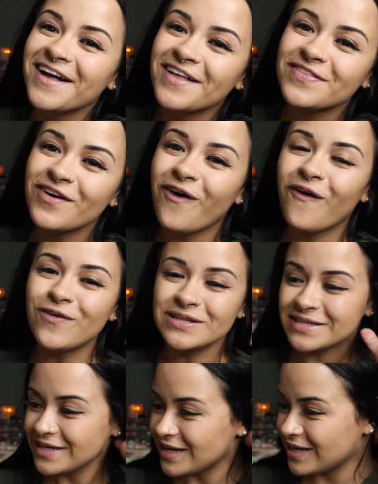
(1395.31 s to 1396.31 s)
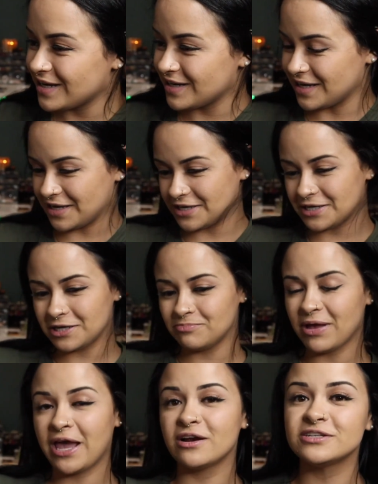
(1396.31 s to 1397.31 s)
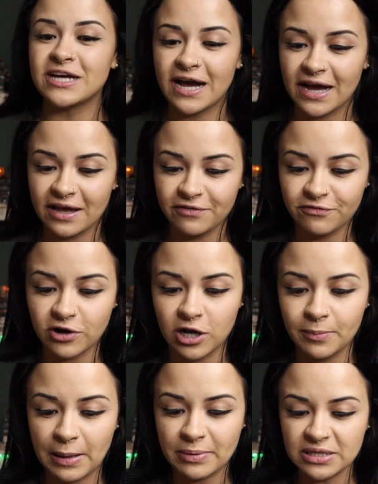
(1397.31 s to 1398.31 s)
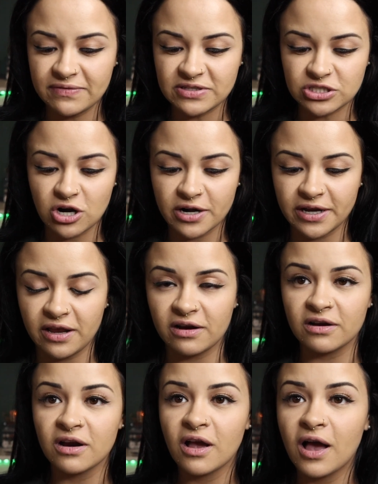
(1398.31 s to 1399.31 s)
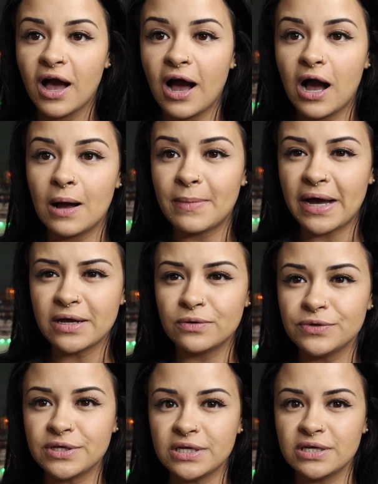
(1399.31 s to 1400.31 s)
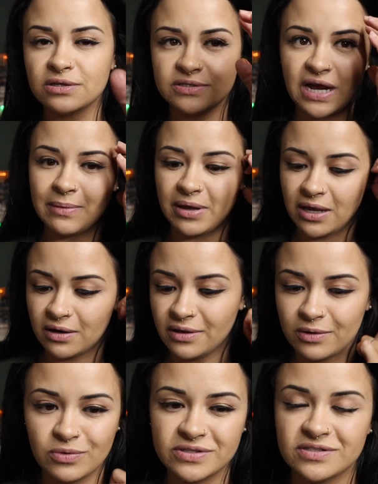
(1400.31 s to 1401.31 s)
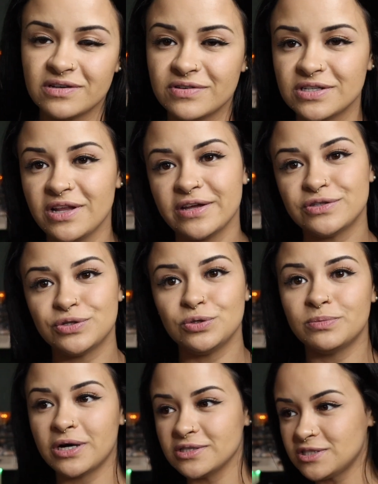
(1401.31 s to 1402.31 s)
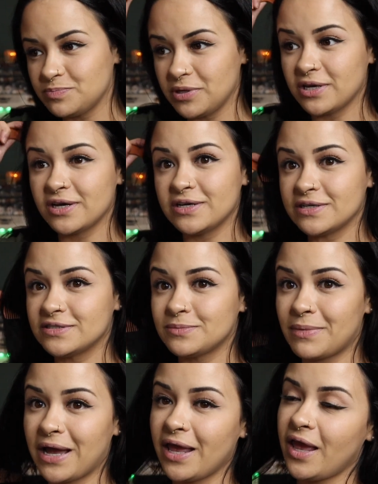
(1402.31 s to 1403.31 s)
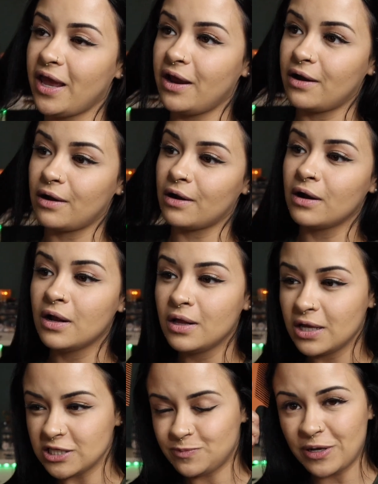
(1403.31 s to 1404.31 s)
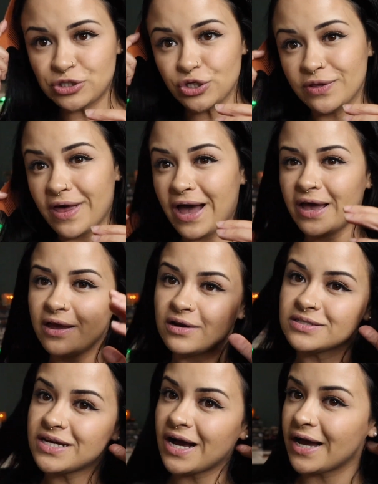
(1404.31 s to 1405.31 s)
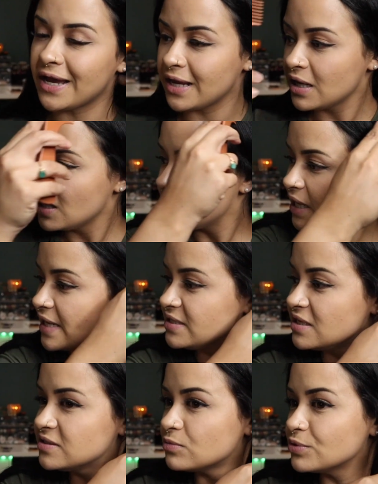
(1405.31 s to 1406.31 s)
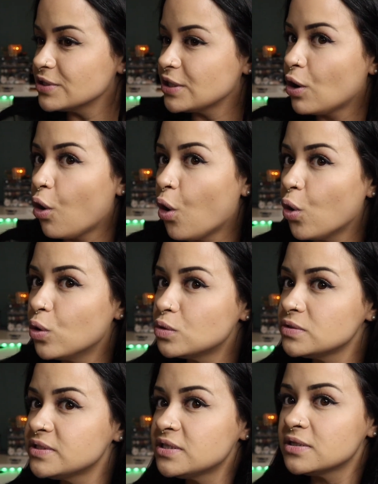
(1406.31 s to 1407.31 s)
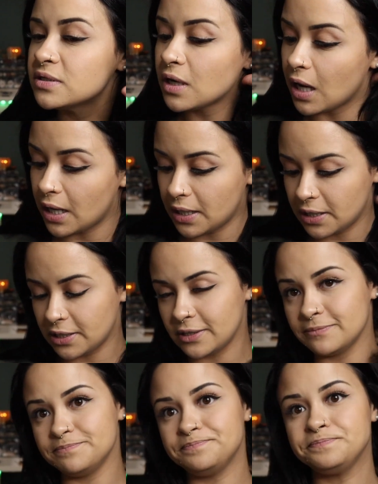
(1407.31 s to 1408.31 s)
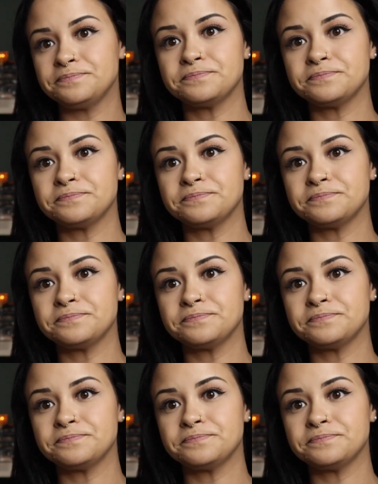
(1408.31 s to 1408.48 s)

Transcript: Olia hair dye from, I believe it's Garnier. I only dye my hair like once every like 2 months because my hair, especially that hair dye, it doesn't really hold, it